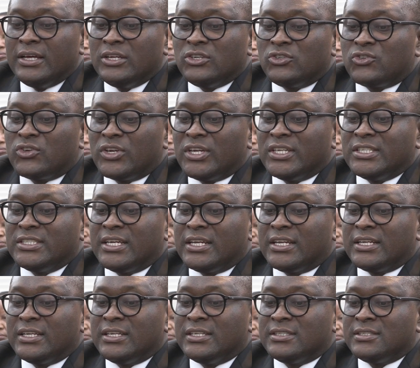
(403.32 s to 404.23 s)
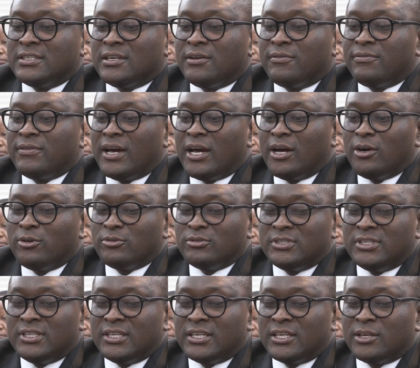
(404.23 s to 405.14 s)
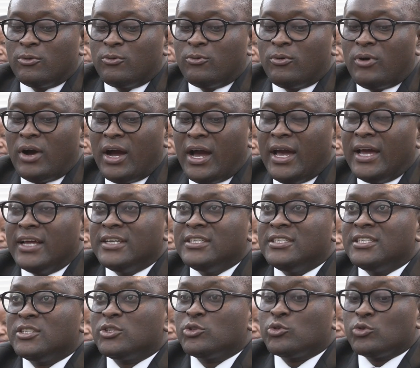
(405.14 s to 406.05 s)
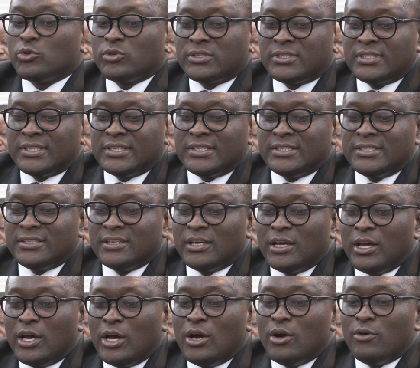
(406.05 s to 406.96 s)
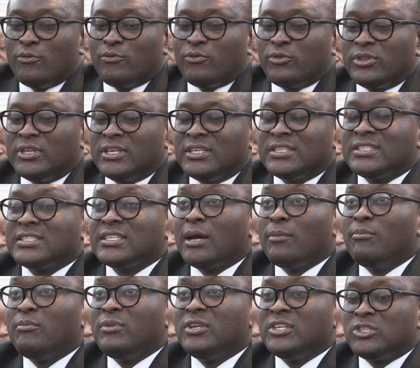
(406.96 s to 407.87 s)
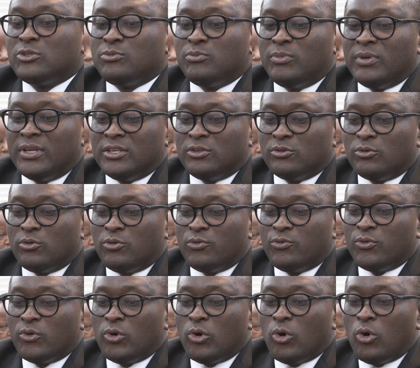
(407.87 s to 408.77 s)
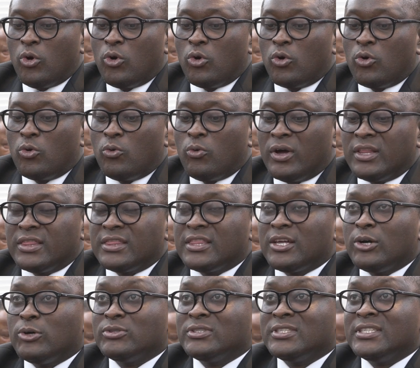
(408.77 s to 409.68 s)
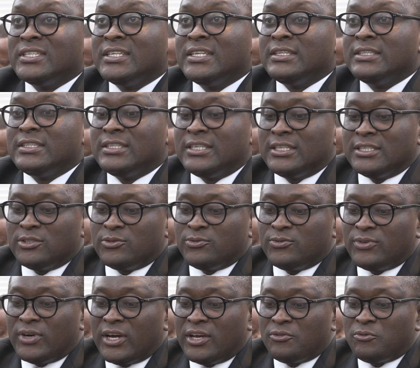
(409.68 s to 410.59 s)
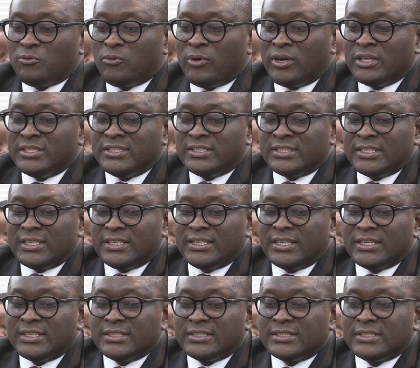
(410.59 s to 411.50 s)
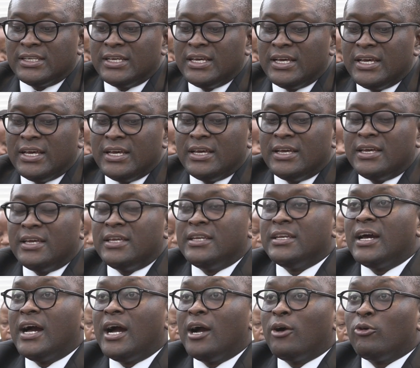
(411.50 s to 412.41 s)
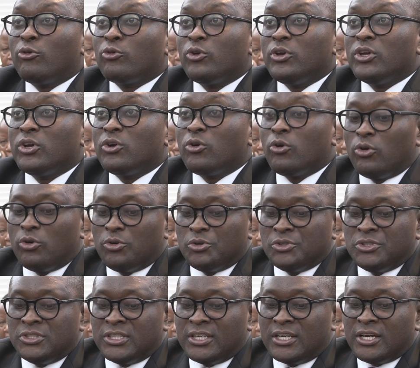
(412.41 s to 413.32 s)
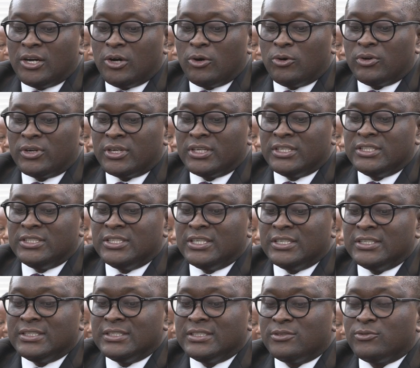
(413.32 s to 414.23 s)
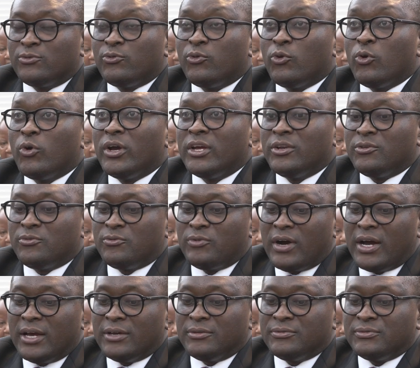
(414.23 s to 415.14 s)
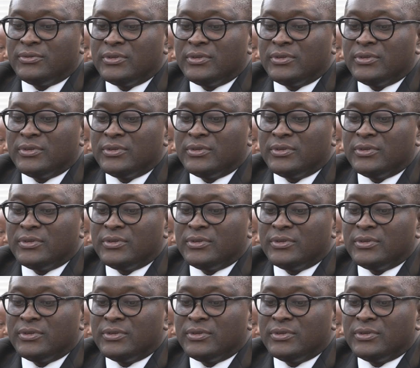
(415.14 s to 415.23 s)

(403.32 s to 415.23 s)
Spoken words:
Treasury has availed the required resources for the establishment of all 1,035 ward centers in agroecological regions 4 and 5.